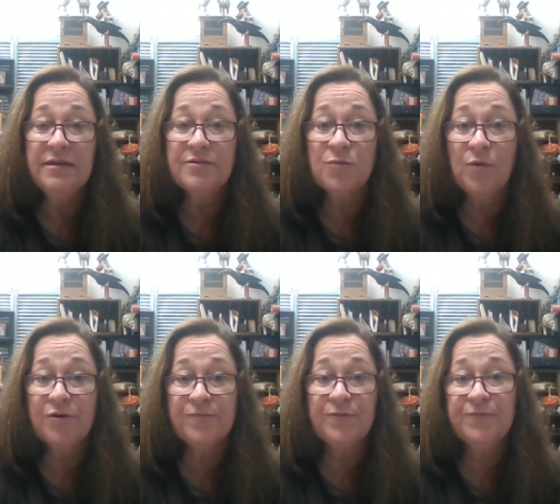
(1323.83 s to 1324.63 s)
It's a
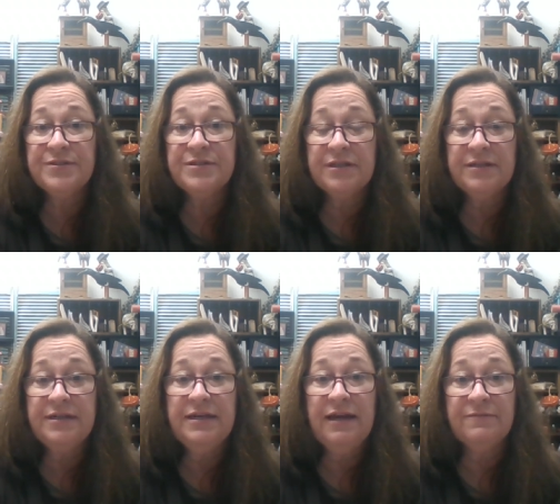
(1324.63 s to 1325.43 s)
wonderful
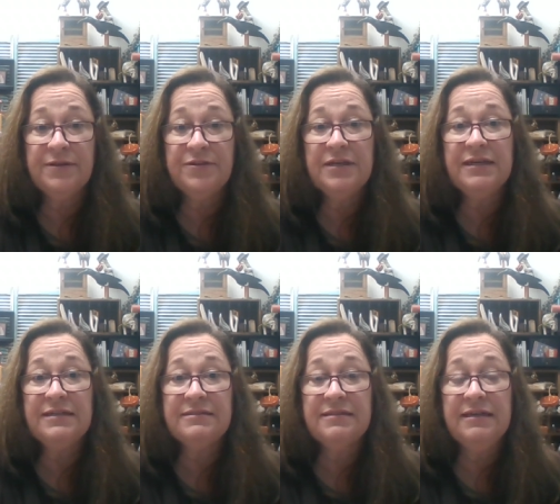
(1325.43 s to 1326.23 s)
facility. Everything
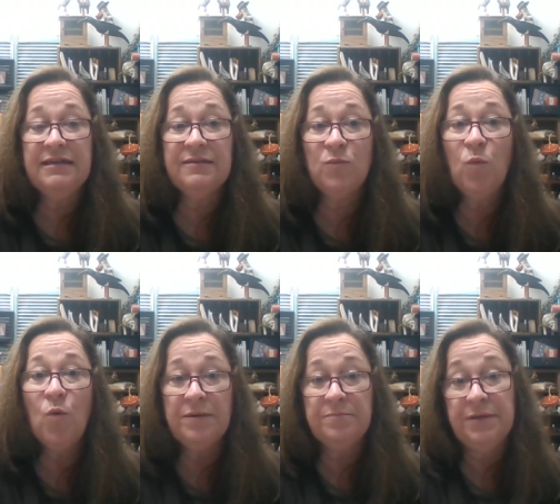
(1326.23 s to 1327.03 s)
is in
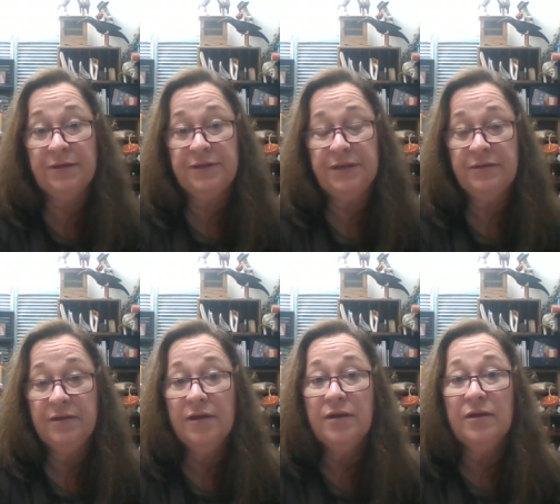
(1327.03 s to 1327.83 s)
one building.
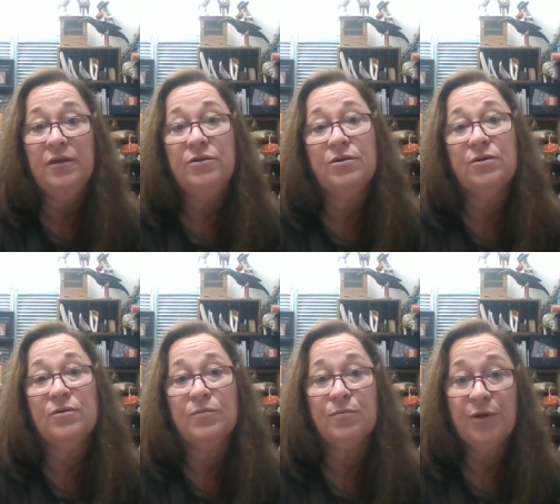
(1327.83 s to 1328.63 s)

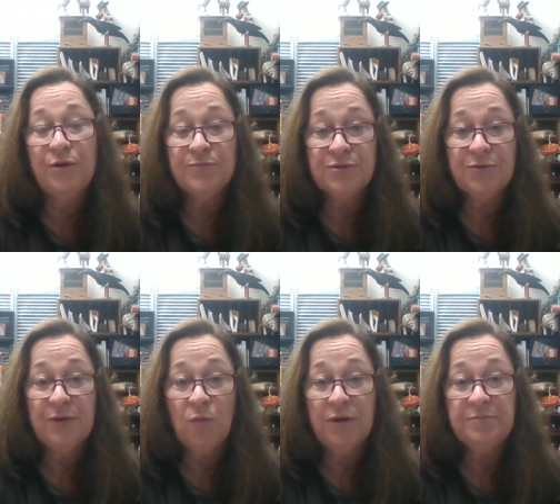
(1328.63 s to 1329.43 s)
Your rooms are
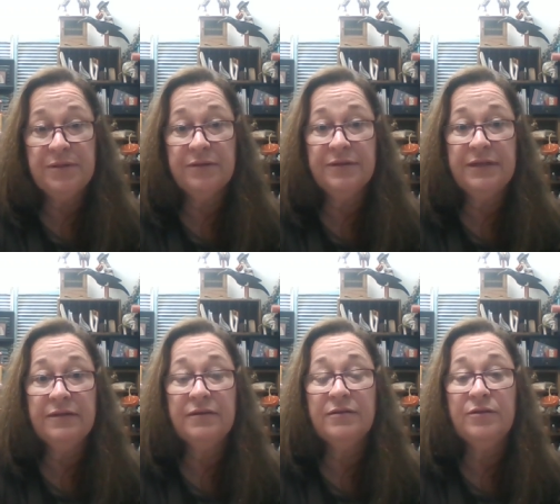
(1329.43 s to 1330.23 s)
in one
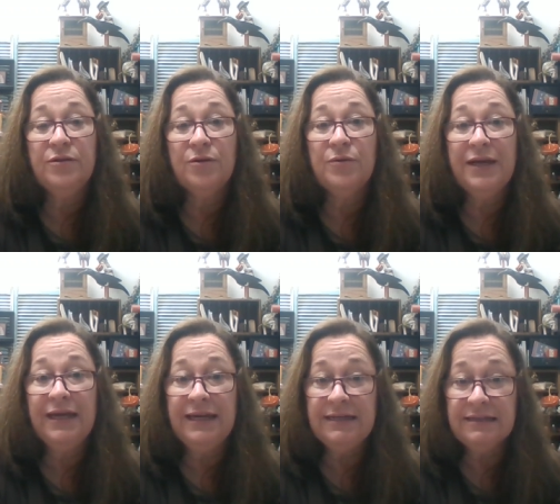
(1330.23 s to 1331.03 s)
building. You
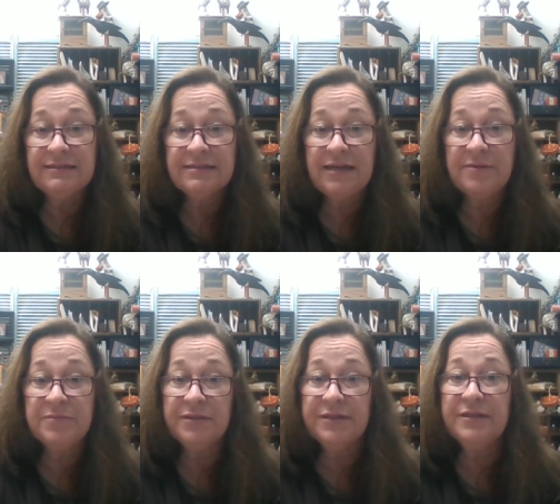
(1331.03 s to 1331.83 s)
eat in the same
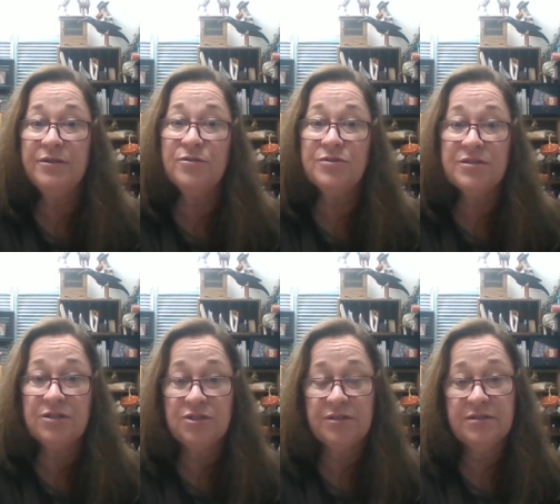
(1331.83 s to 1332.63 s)
building, you
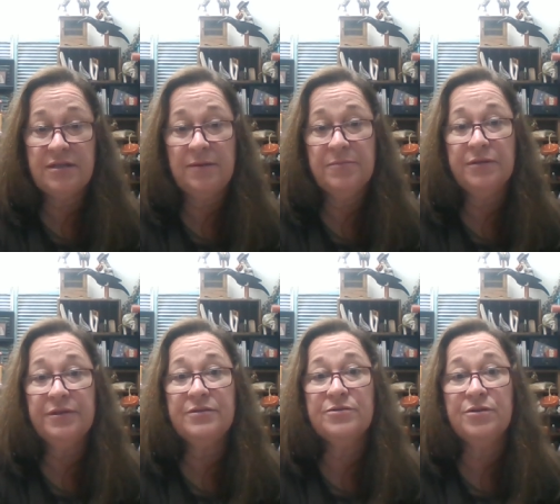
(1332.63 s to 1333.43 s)
stitch in the same
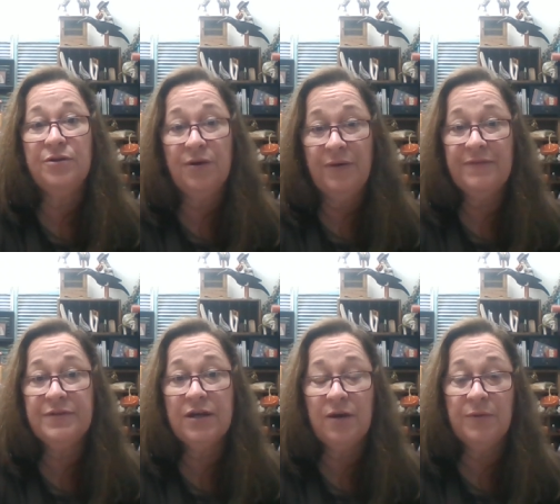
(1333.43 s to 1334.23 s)
building, so you don't have
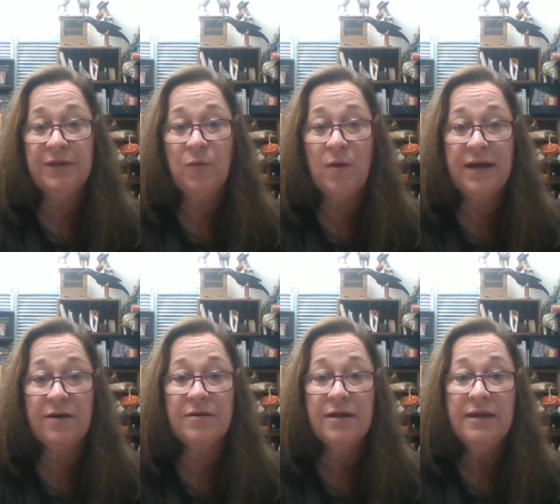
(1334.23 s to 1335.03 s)
to go
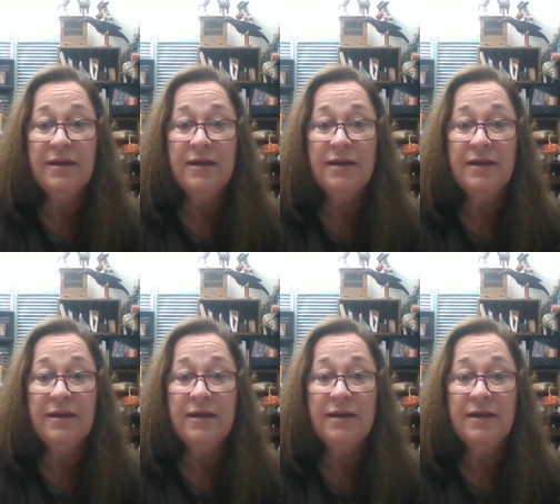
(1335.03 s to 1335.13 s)
anywhere.